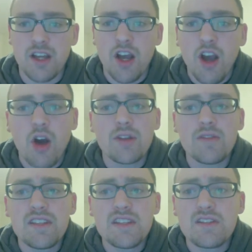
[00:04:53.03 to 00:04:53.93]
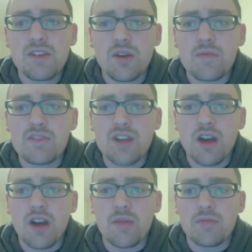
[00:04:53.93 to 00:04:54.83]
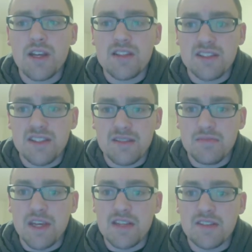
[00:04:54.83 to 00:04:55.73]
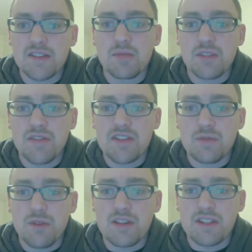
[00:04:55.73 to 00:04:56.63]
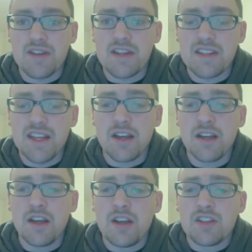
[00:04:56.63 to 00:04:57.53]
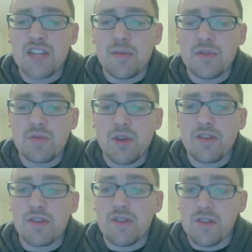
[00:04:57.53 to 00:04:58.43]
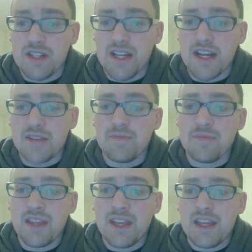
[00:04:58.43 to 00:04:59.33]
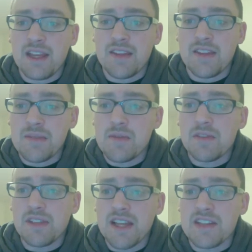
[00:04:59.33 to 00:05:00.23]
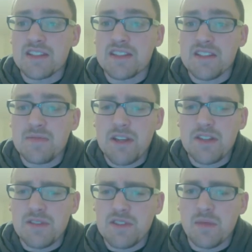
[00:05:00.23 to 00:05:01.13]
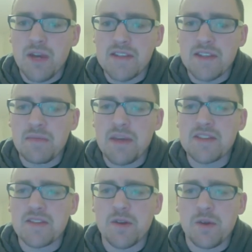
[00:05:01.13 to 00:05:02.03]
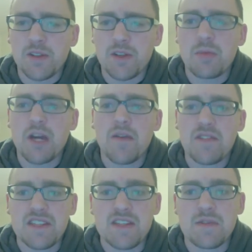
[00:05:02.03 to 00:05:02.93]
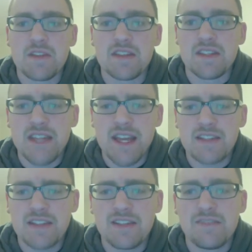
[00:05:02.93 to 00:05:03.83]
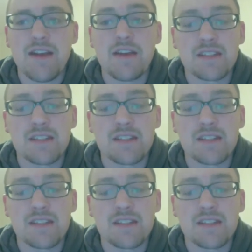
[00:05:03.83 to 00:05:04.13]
All of these terms are unprecedented based on the previous works of Isaiah chapters 1 through 39. The theme of election is especially surprising based on earlier prophecies within the text found in